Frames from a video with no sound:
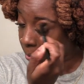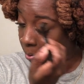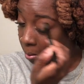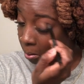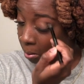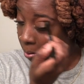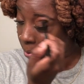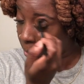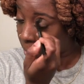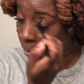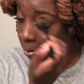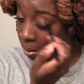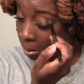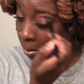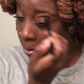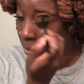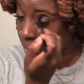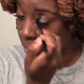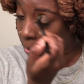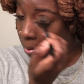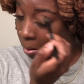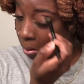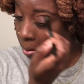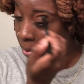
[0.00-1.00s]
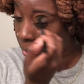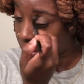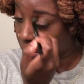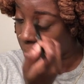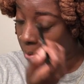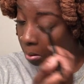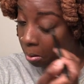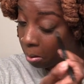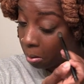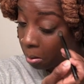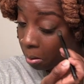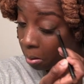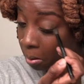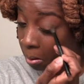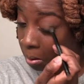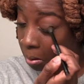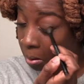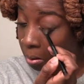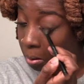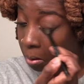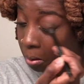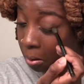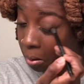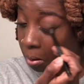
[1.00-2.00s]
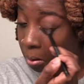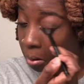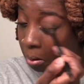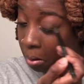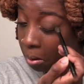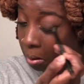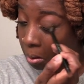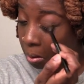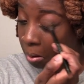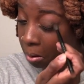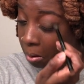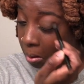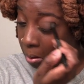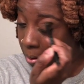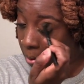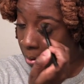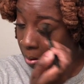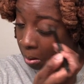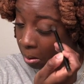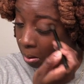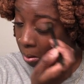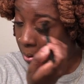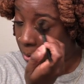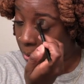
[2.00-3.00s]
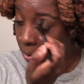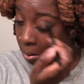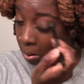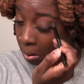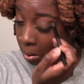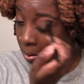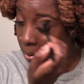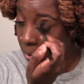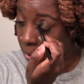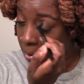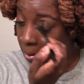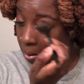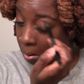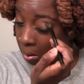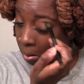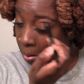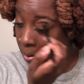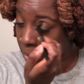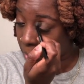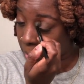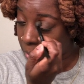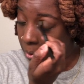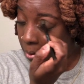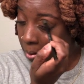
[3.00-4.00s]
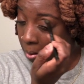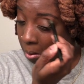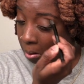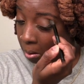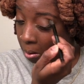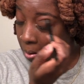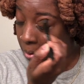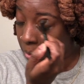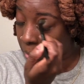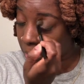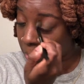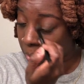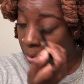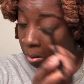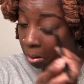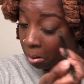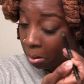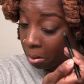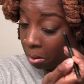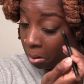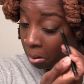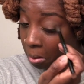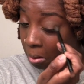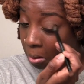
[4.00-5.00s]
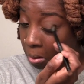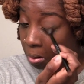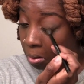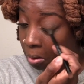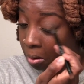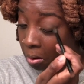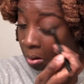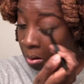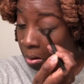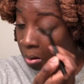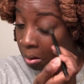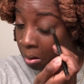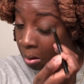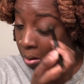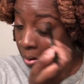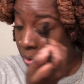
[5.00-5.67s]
[no speech]